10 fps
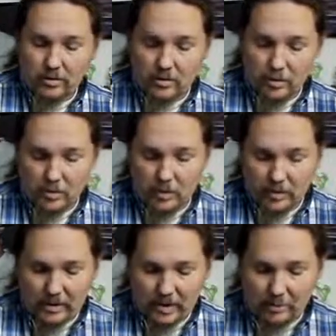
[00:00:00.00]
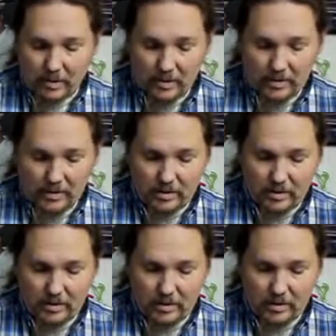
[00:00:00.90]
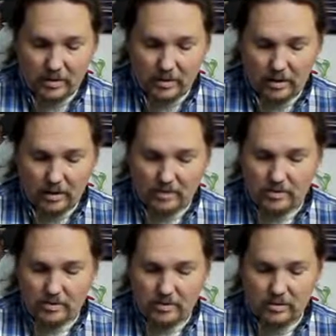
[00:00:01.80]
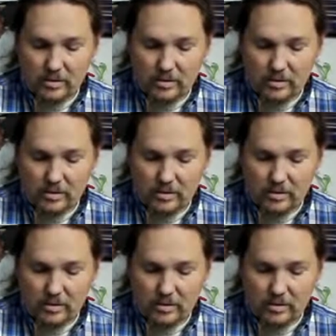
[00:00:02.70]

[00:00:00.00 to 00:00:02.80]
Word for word: U S B relay plugged in, has